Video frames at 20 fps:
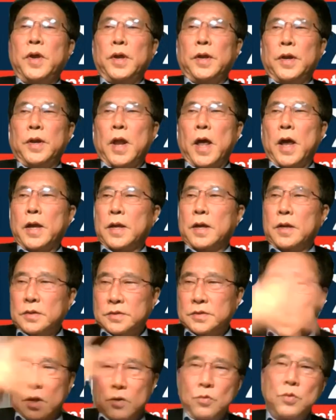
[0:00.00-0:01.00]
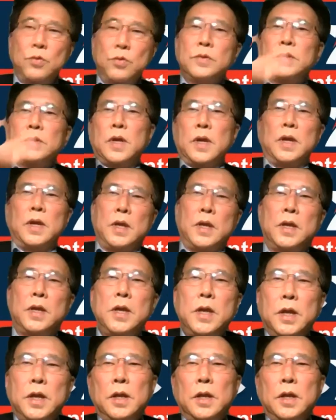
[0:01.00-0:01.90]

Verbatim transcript: the, like you uh, know, salute the